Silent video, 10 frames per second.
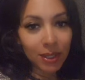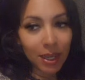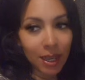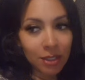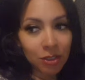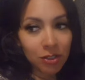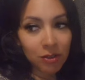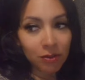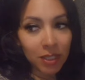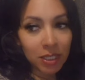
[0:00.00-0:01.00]
I just
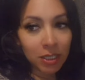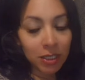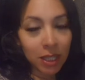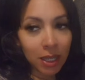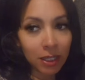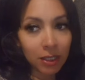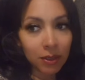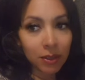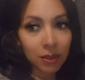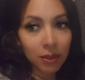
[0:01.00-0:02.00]
feel like
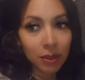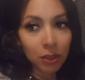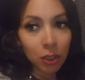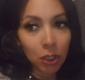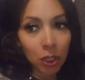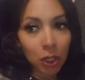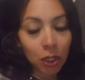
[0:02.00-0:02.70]
a